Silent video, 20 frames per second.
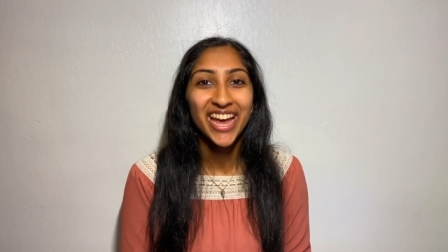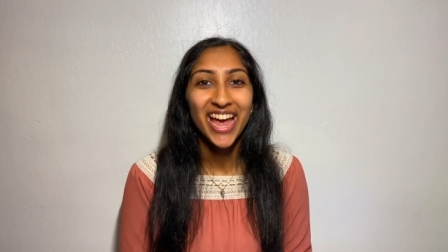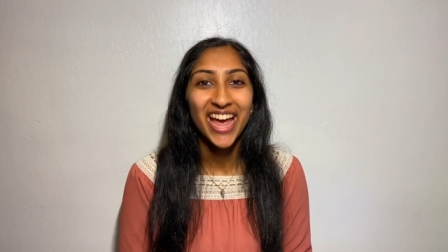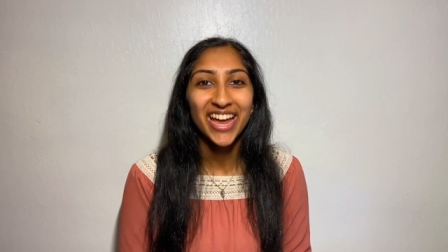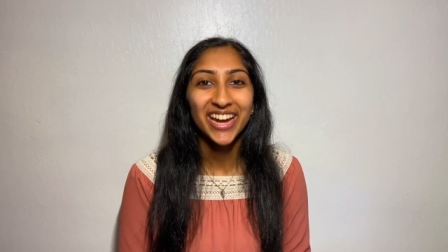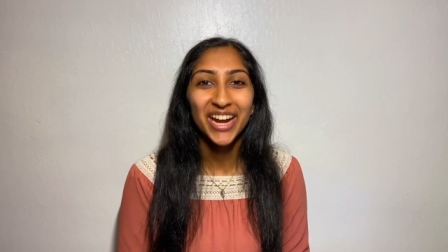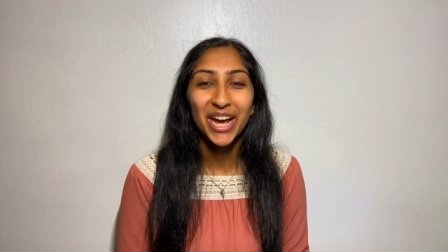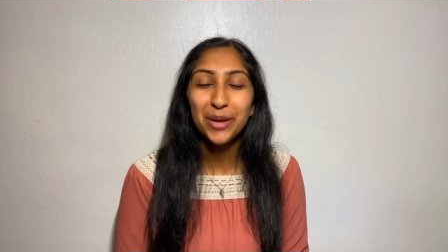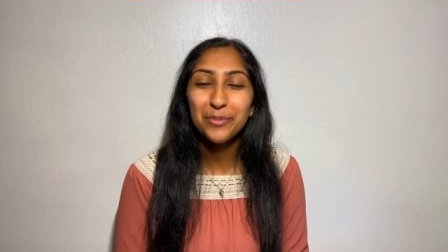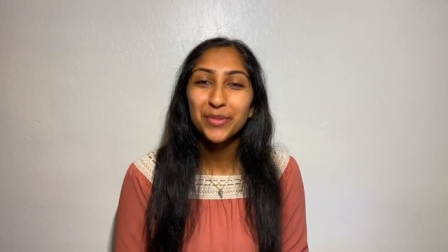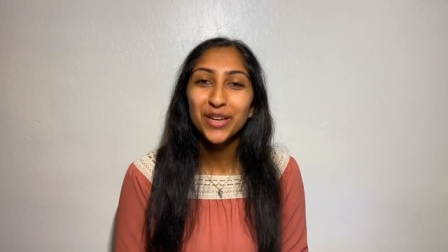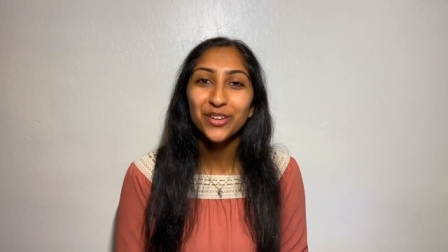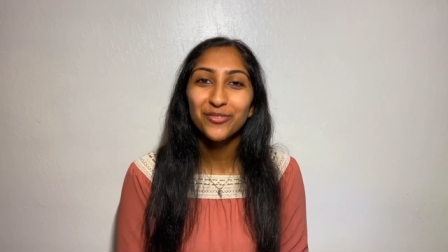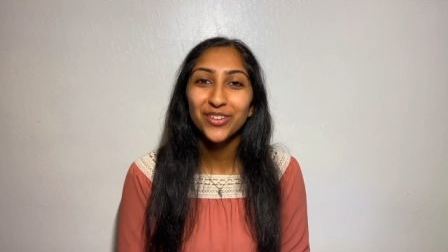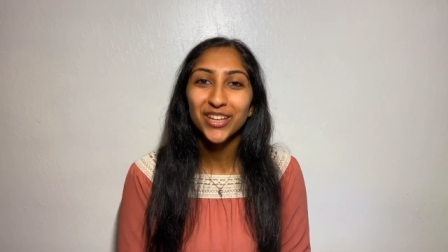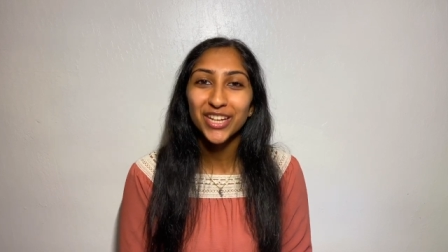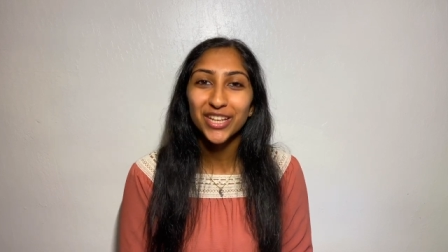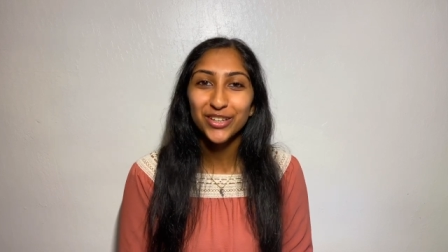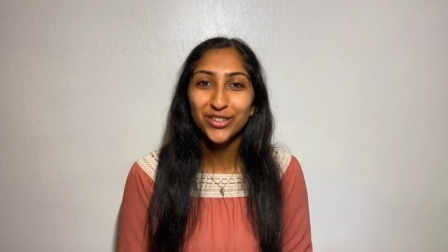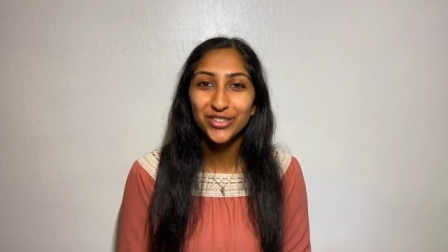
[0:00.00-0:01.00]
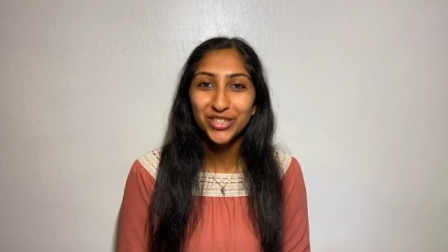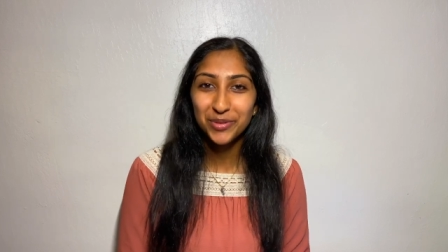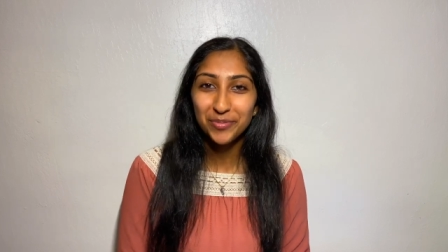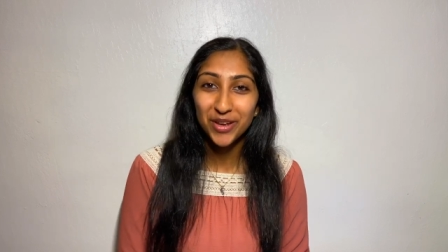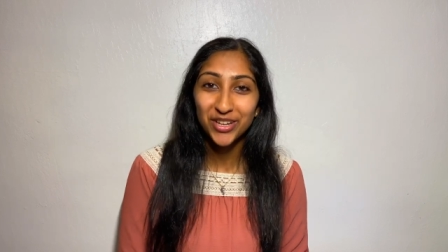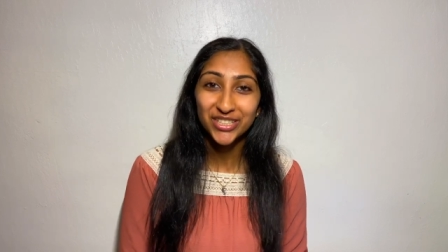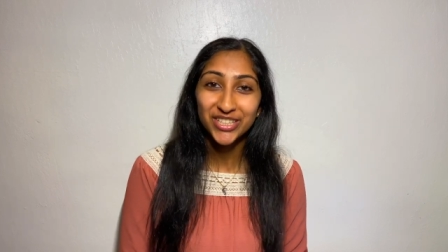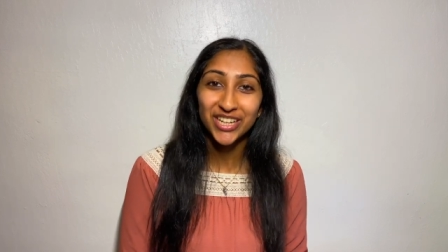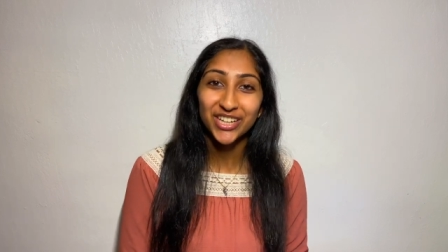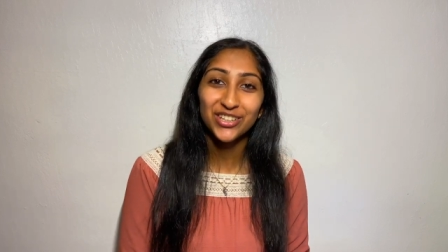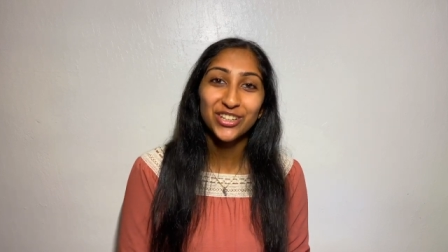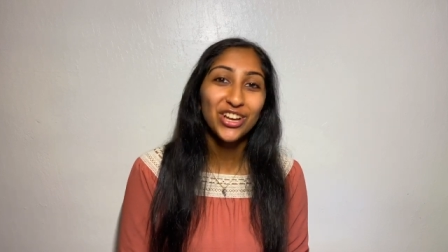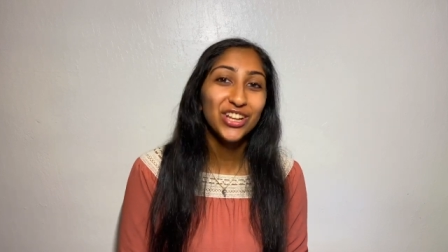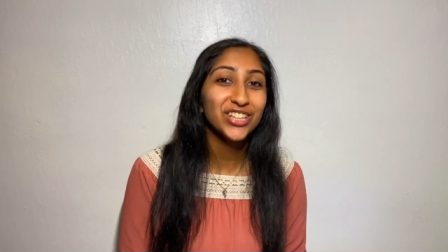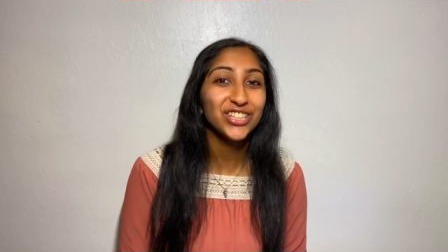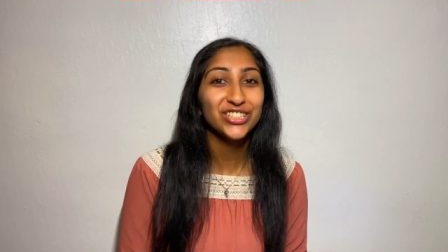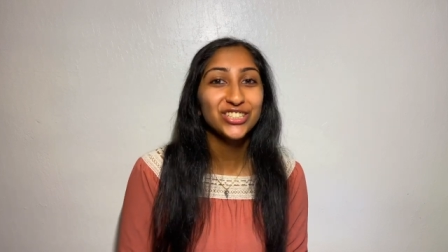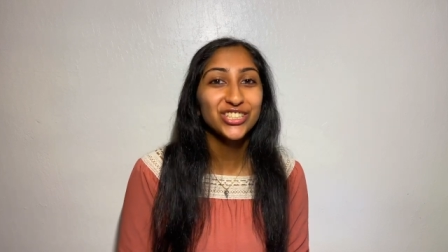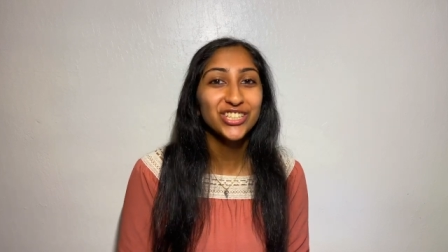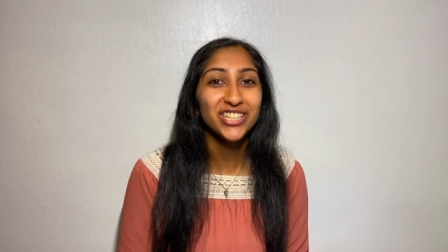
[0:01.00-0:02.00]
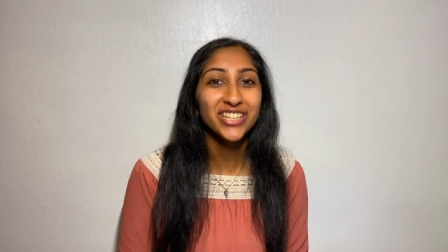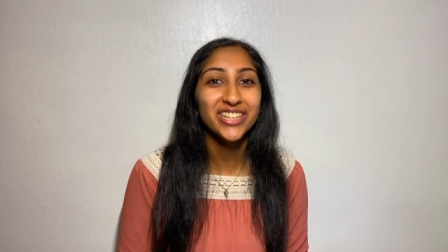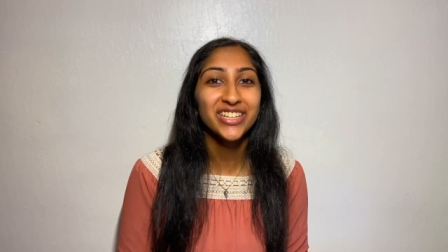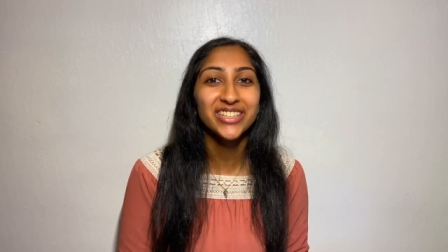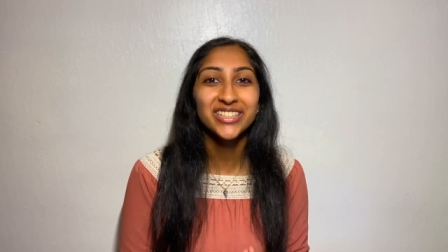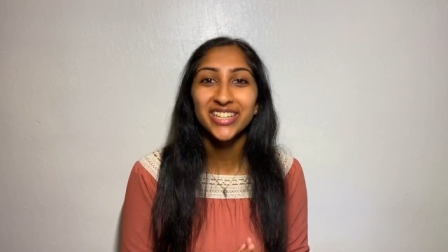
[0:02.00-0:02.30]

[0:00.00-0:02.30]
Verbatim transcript: and I make videos about technology,